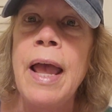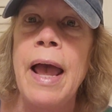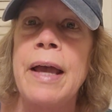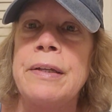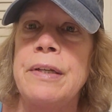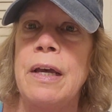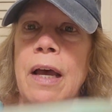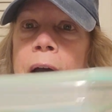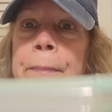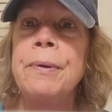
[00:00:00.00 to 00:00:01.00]
And
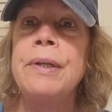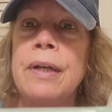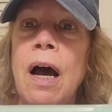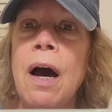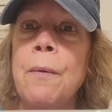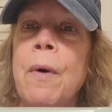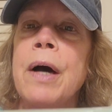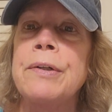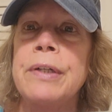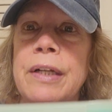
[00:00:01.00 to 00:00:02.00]
I put it in hot
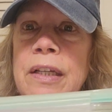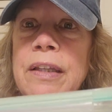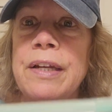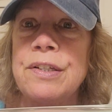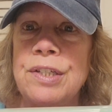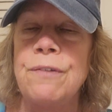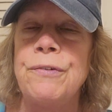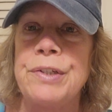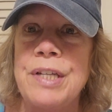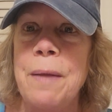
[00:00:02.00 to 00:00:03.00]
water and I let it sit
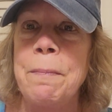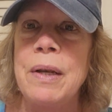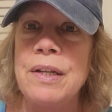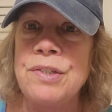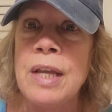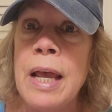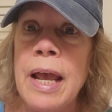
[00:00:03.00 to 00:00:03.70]
for 10 minutes.